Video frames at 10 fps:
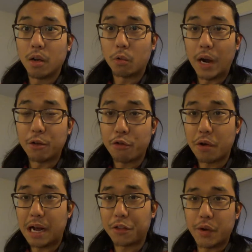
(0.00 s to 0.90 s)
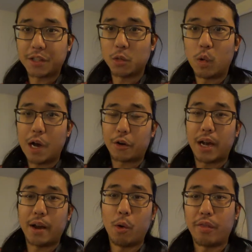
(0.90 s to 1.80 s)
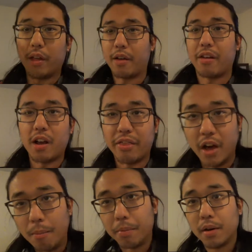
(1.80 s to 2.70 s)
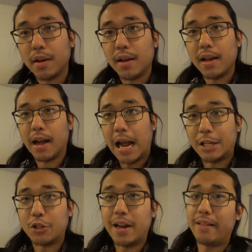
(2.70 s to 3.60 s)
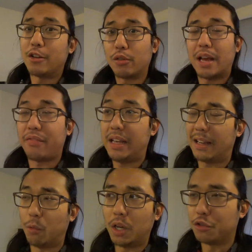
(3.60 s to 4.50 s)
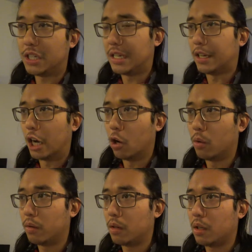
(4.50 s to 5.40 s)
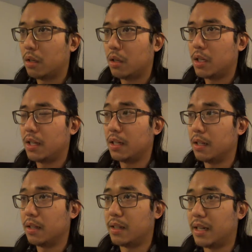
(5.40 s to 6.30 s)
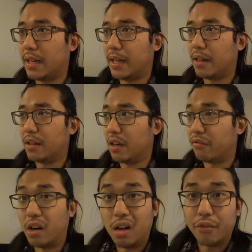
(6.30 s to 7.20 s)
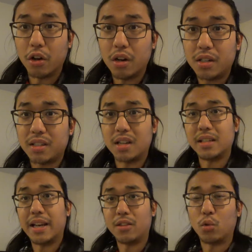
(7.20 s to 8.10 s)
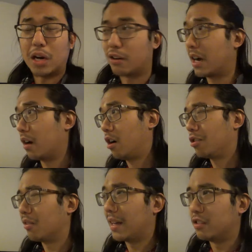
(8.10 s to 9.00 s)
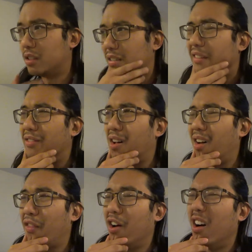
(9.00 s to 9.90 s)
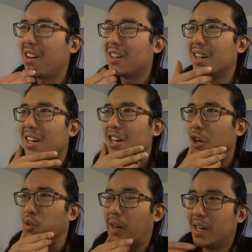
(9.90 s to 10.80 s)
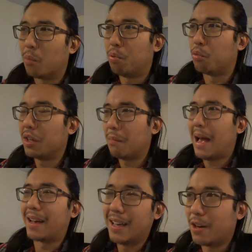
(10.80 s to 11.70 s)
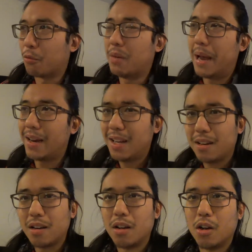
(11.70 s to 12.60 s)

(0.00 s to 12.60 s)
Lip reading: right? You throw it out there, hits the water kind of with a thump, and you're left thinking, well, gee, you know, did it fall off the hook because it hit the water kind of hard? Like, did it fall off the hook so I need to reel it back in and rebait it?